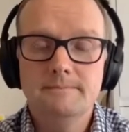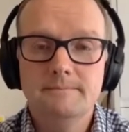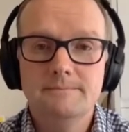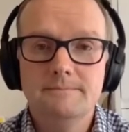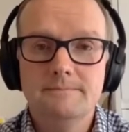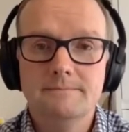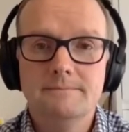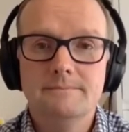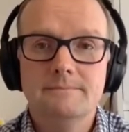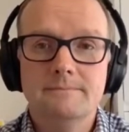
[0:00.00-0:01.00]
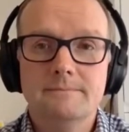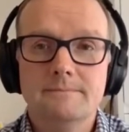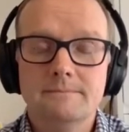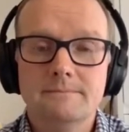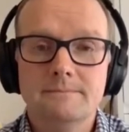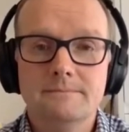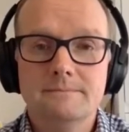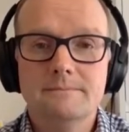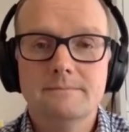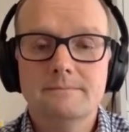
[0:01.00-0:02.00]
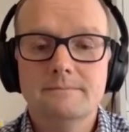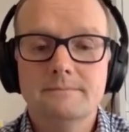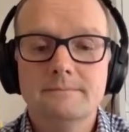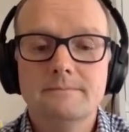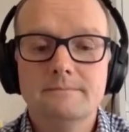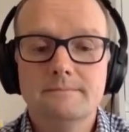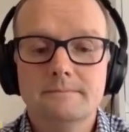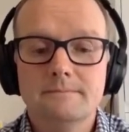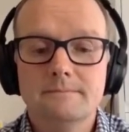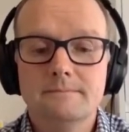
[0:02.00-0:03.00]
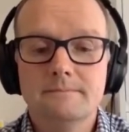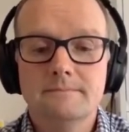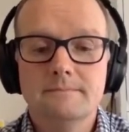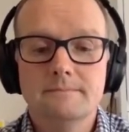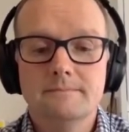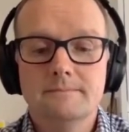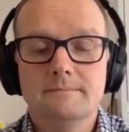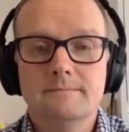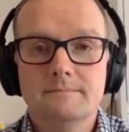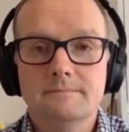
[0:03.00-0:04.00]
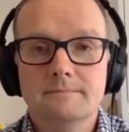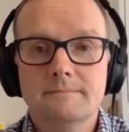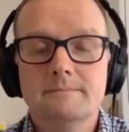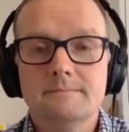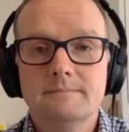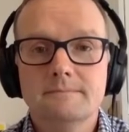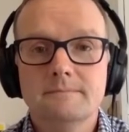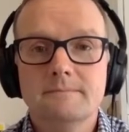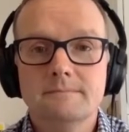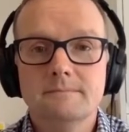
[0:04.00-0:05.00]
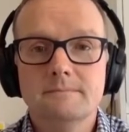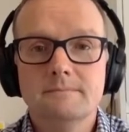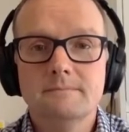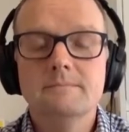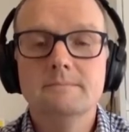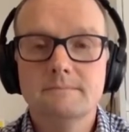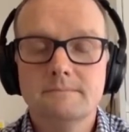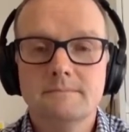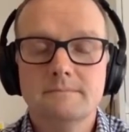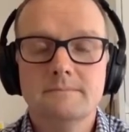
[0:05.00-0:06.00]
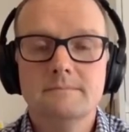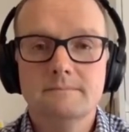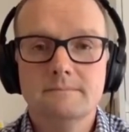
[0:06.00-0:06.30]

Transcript: (silent)